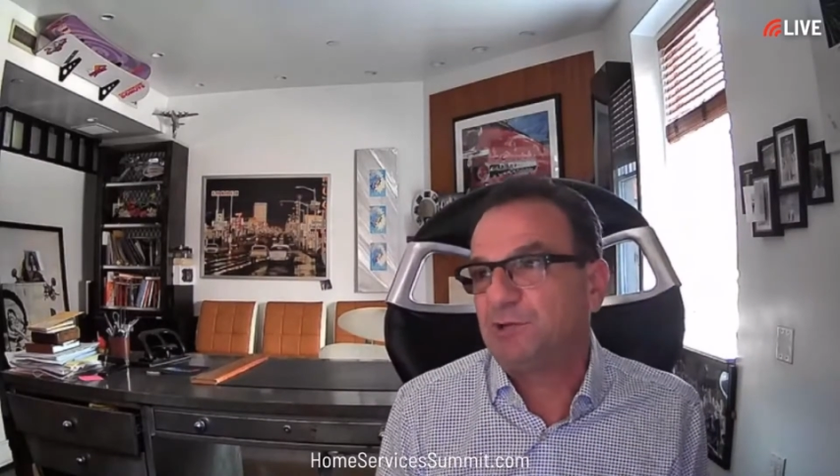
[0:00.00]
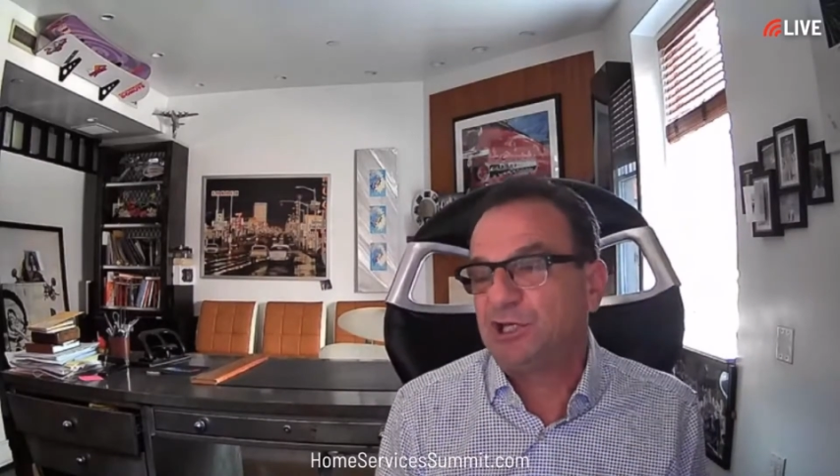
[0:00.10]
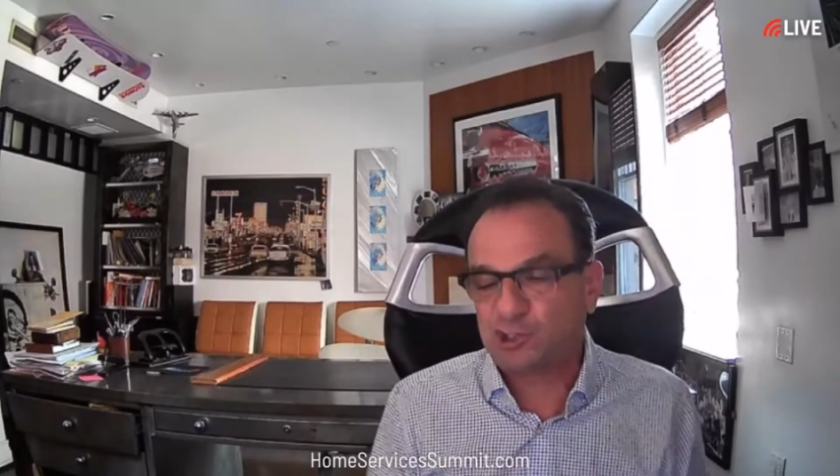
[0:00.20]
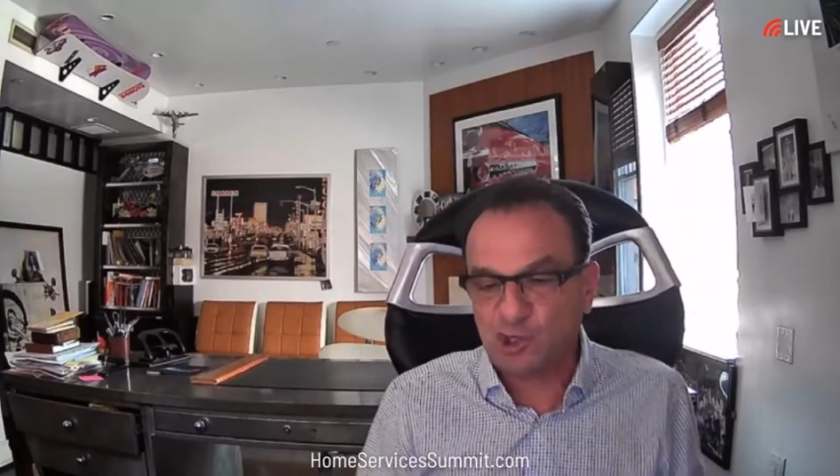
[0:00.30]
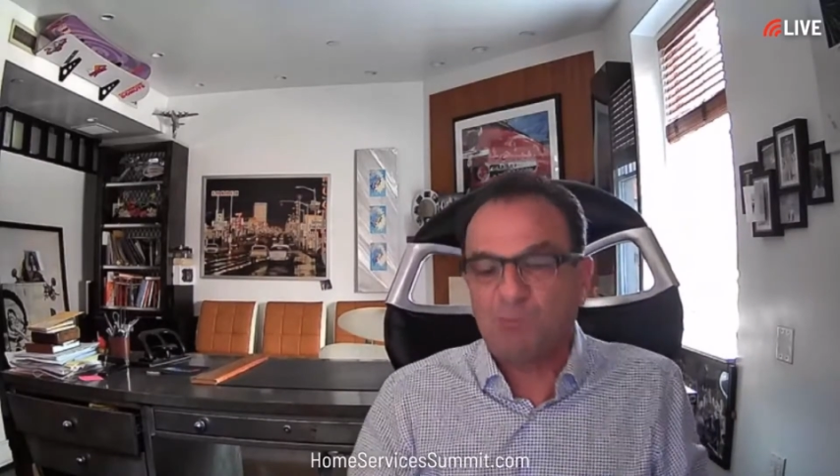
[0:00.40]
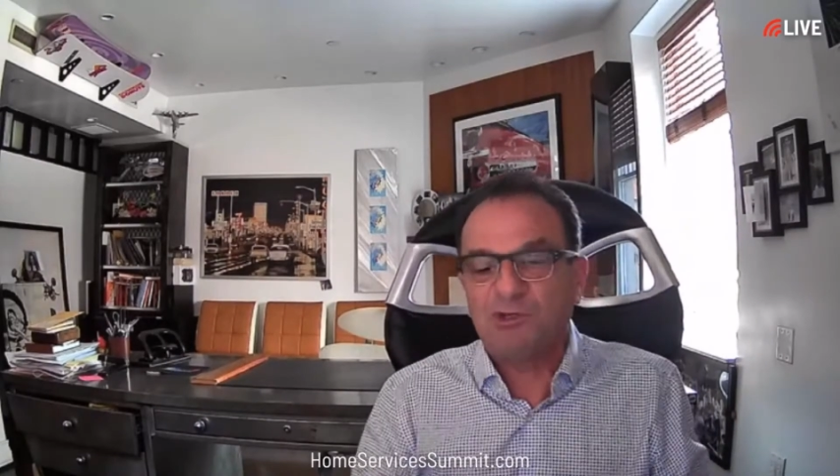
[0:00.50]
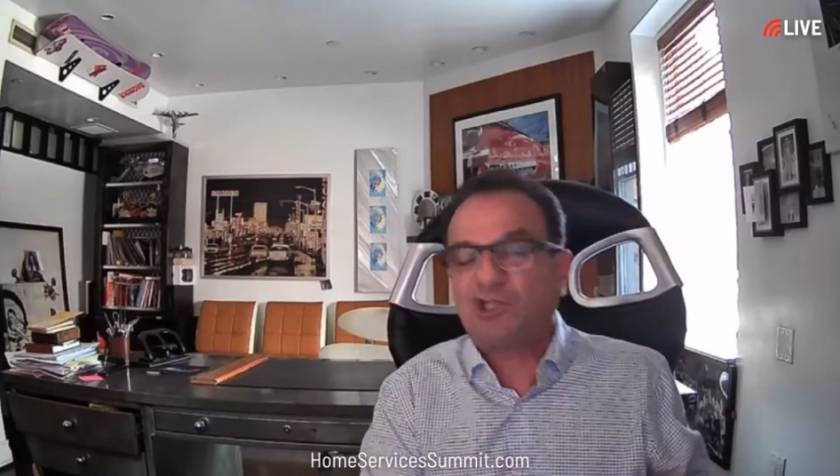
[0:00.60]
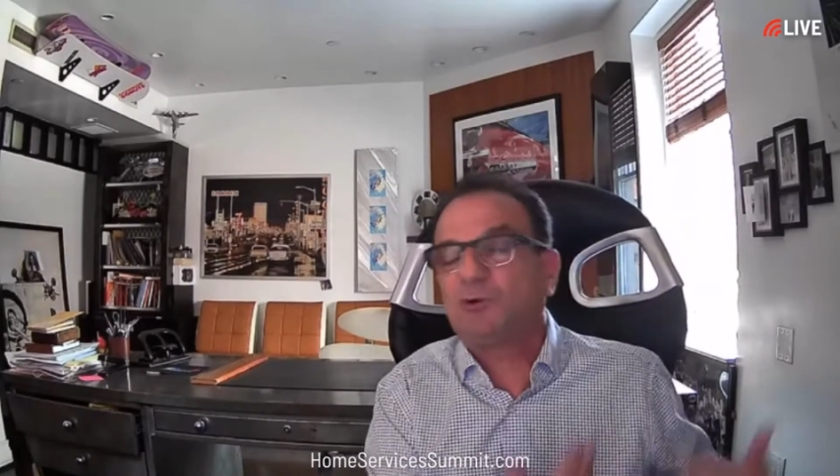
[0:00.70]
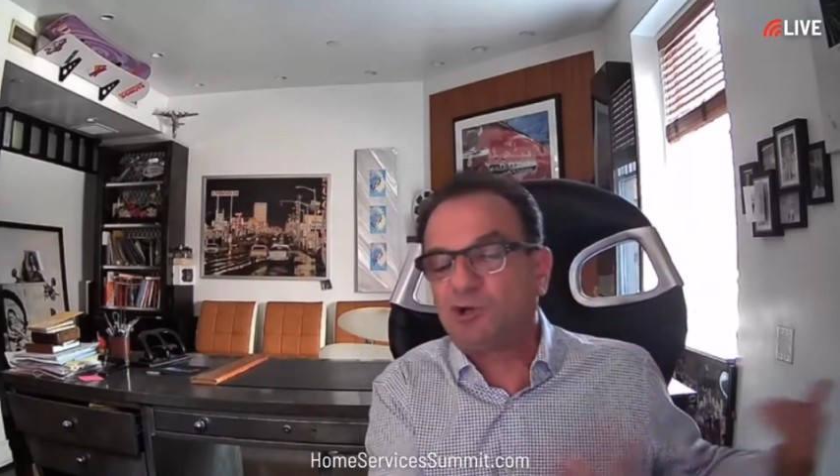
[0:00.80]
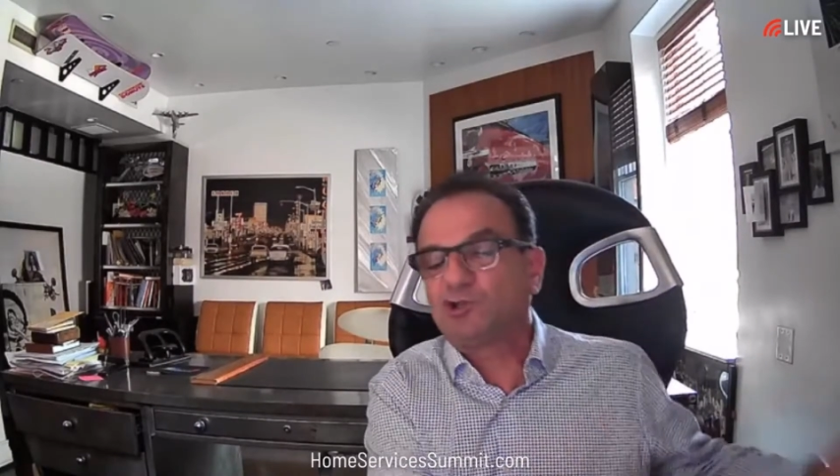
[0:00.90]
but it's so
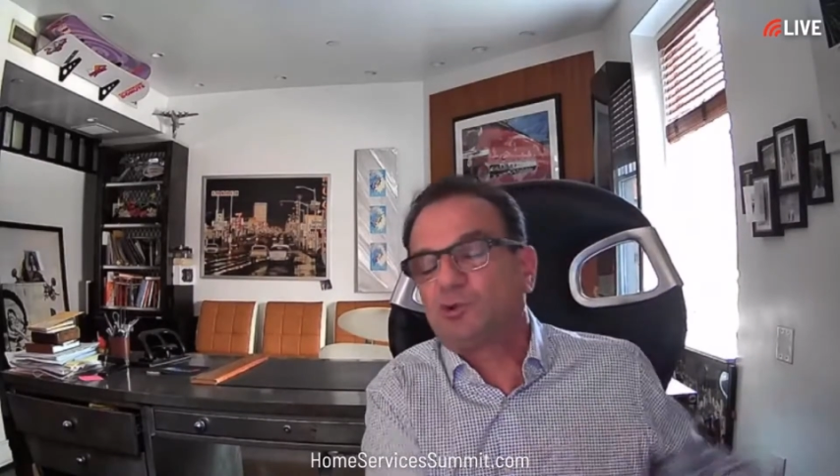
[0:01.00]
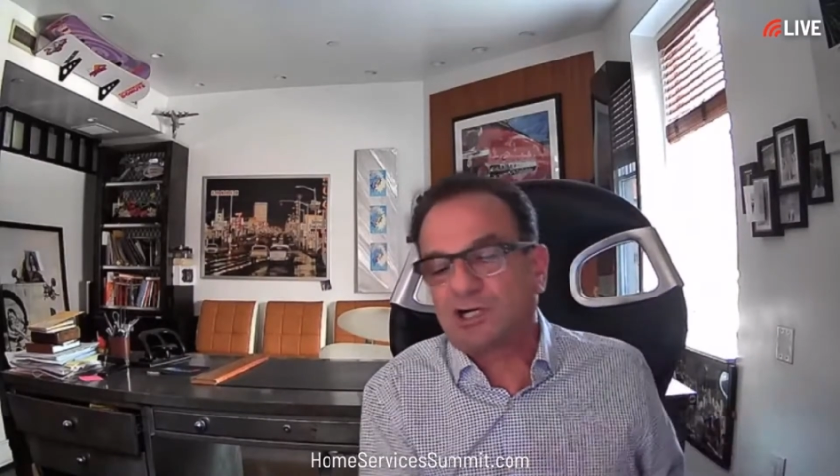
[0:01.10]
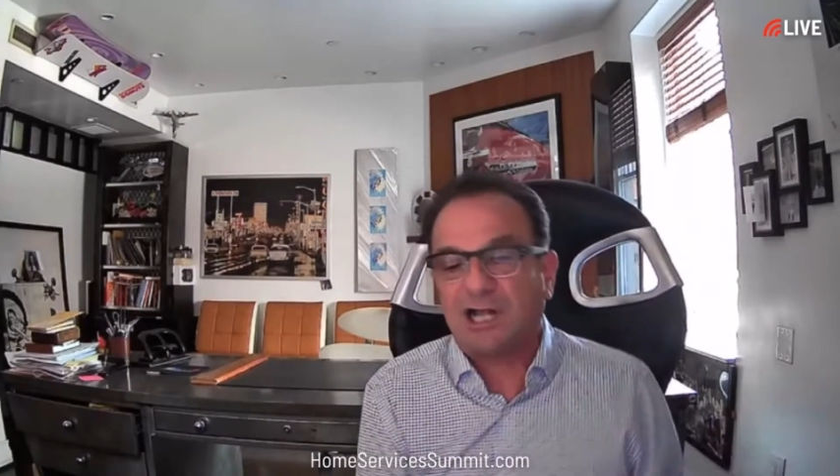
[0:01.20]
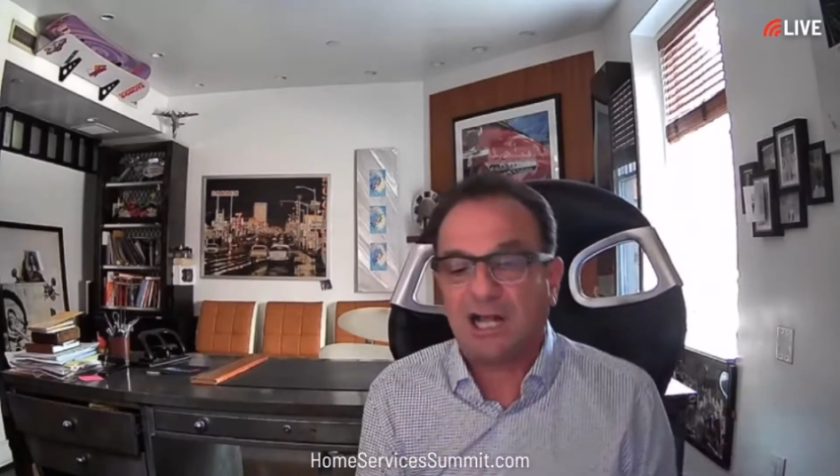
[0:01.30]
material to our